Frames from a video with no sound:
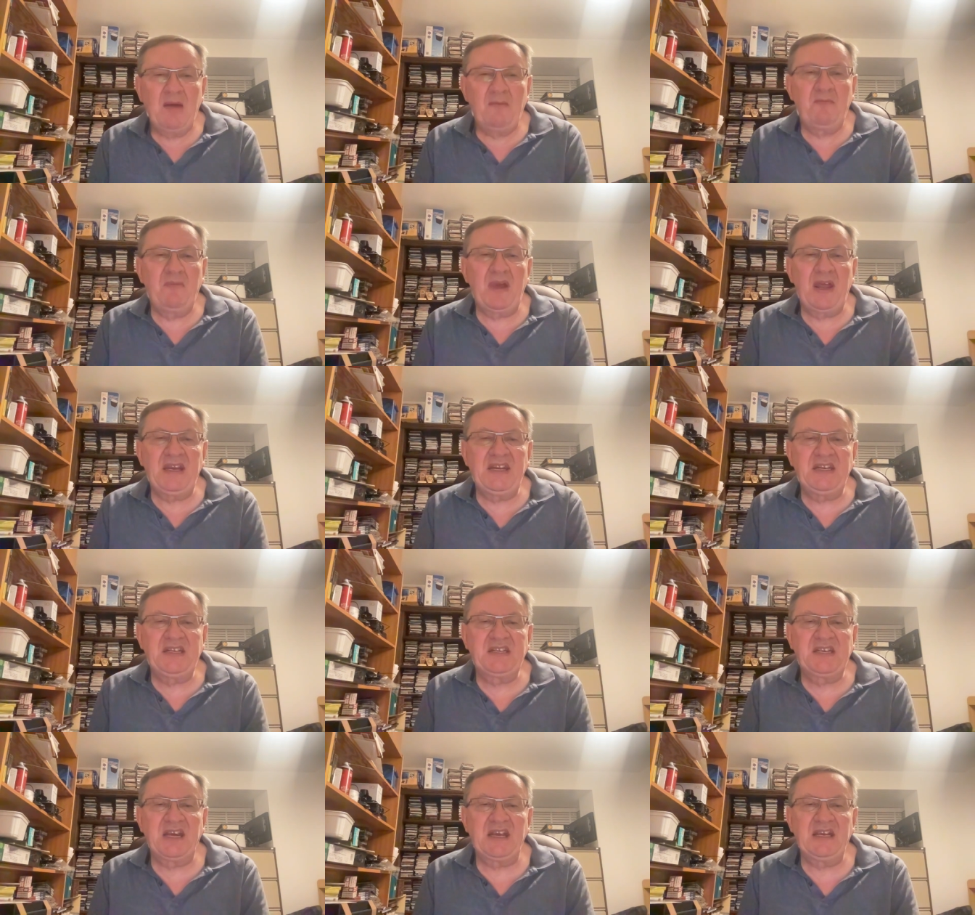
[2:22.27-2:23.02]

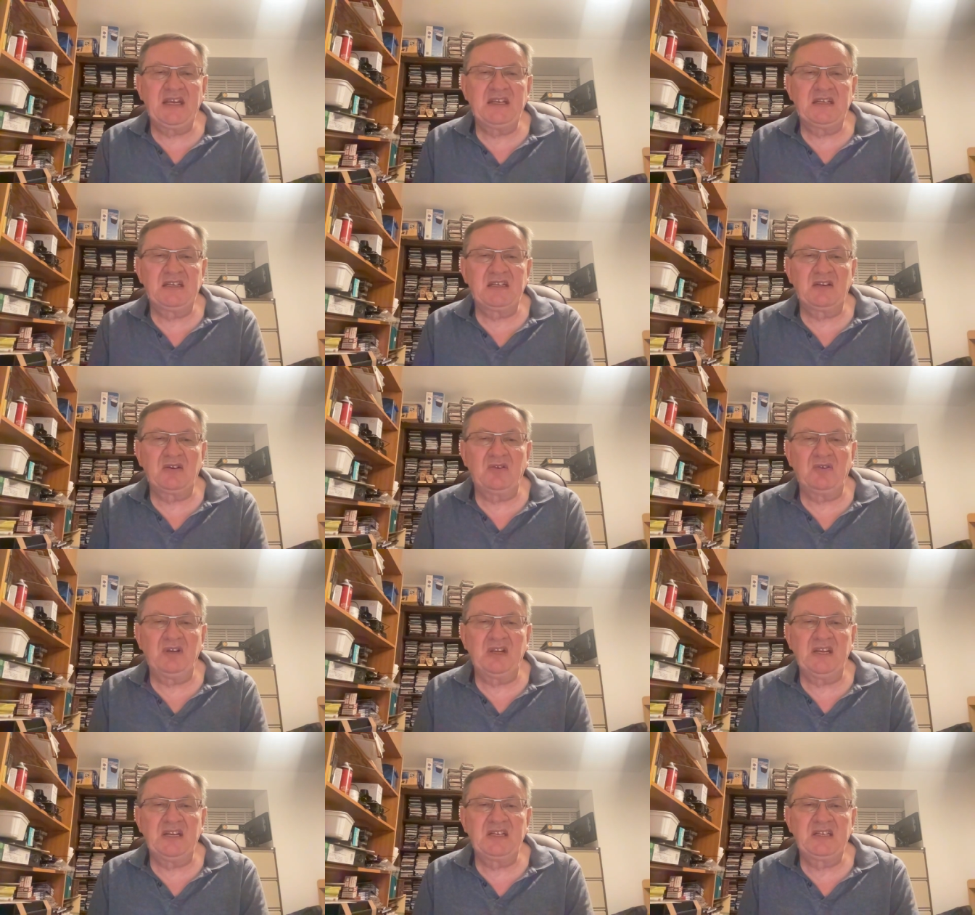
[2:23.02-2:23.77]
Meditate
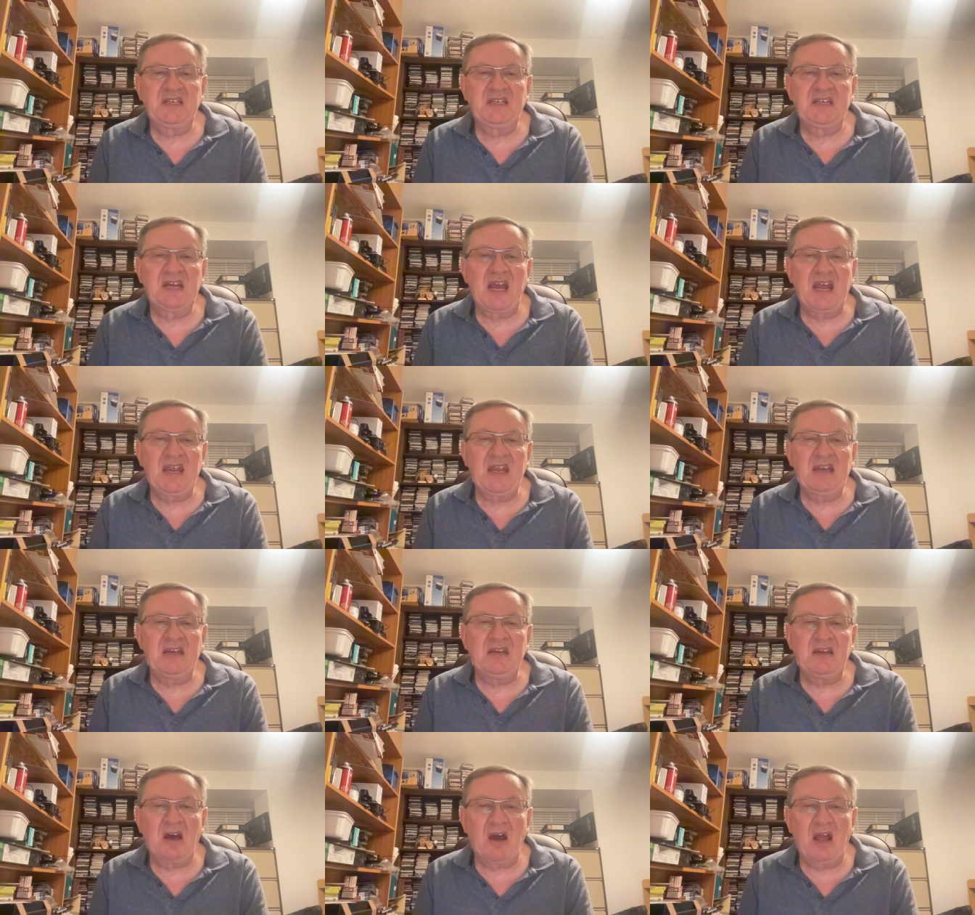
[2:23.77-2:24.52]
on it day
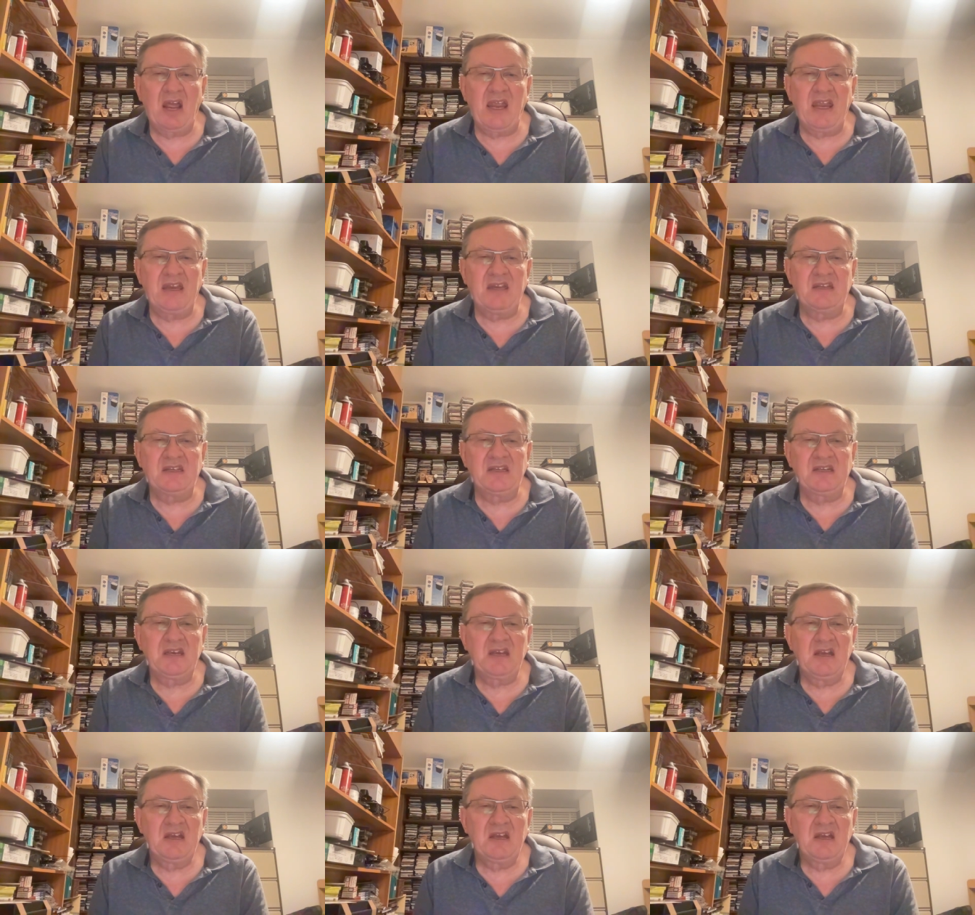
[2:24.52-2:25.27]
and night,